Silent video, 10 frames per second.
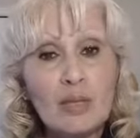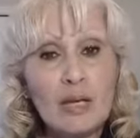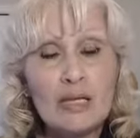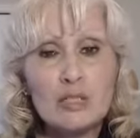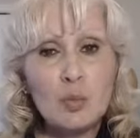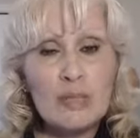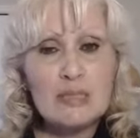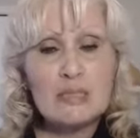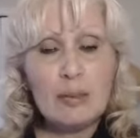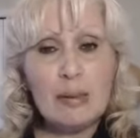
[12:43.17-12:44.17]
is
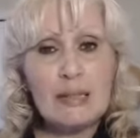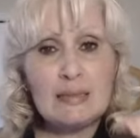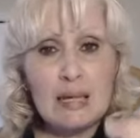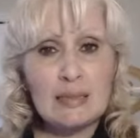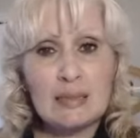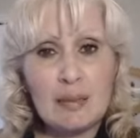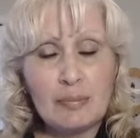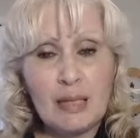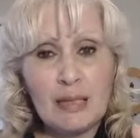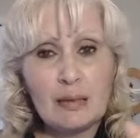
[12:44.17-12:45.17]
once somebody does
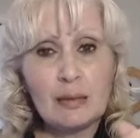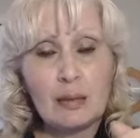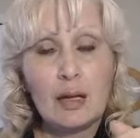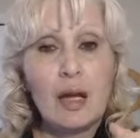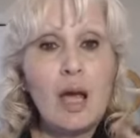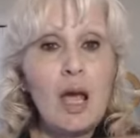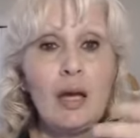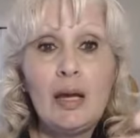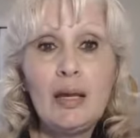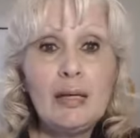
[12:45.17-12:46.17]
something,
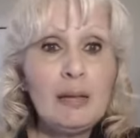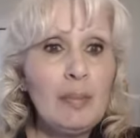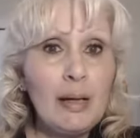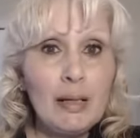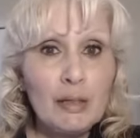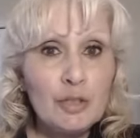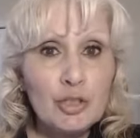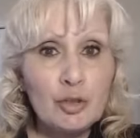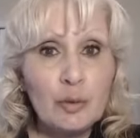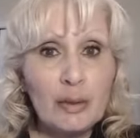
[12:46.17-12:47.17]
anybody can
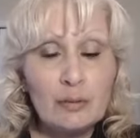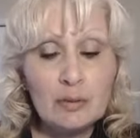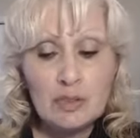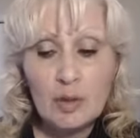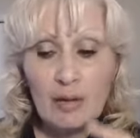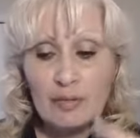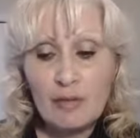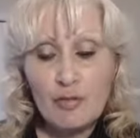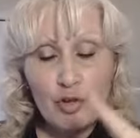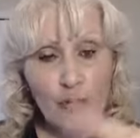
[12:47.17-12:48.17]
do it. So even
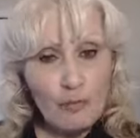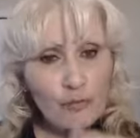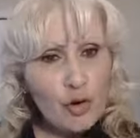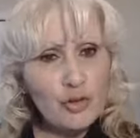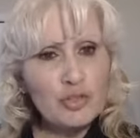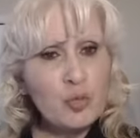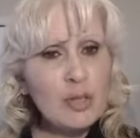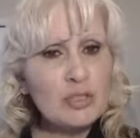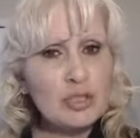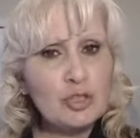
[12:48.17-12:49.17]
if you're the first
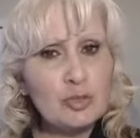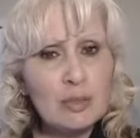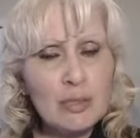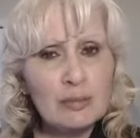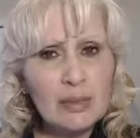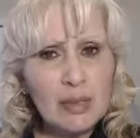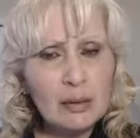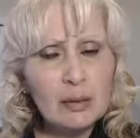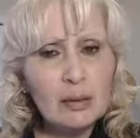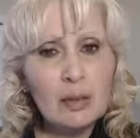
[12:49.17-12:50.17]
one to do something,
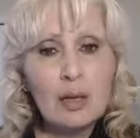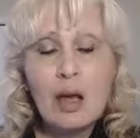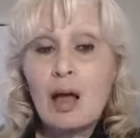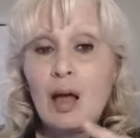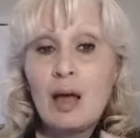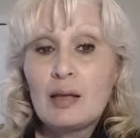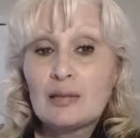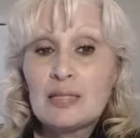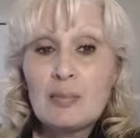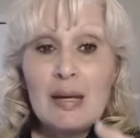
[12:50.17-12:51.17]

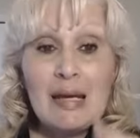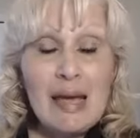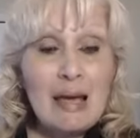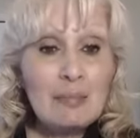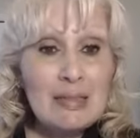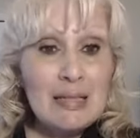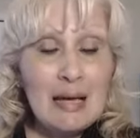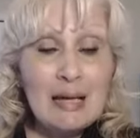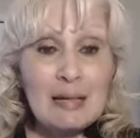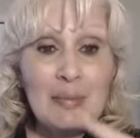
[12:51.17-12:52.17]
doesn't mean it can't be
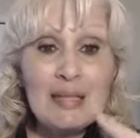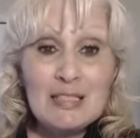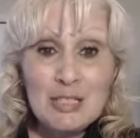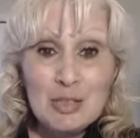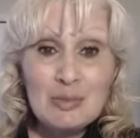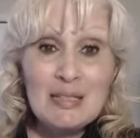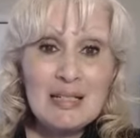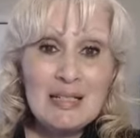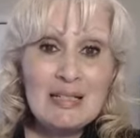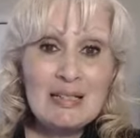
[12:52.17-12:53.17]
done. It means you
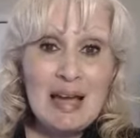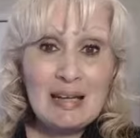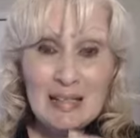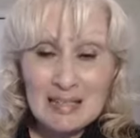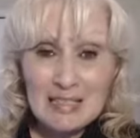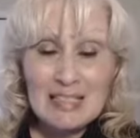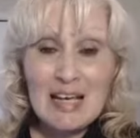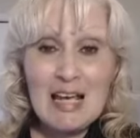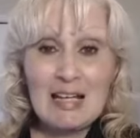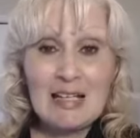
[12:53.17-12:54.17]
did it and it's
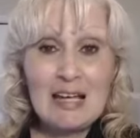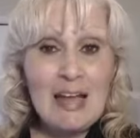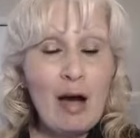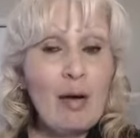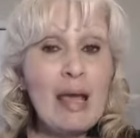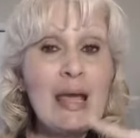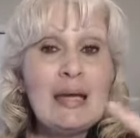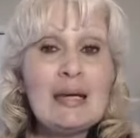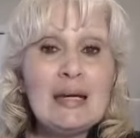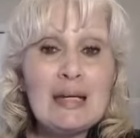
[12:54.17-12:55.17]
done. And now
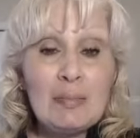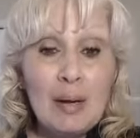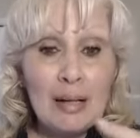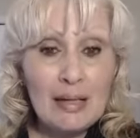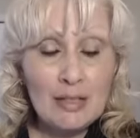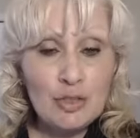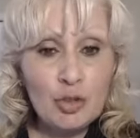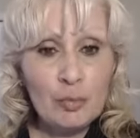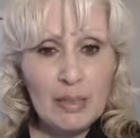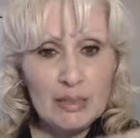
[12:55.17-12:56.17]
anybody can do
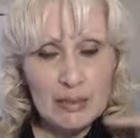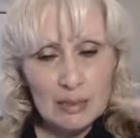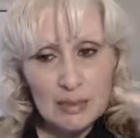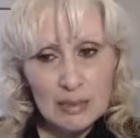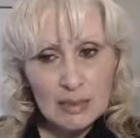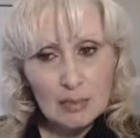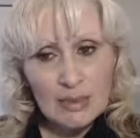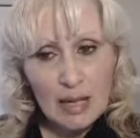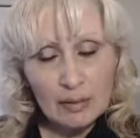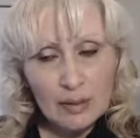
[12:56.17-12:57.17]
it because the
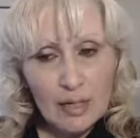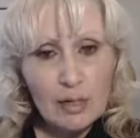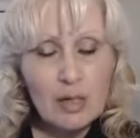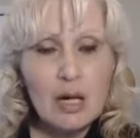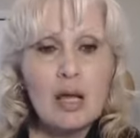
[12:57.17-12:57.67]
system's out there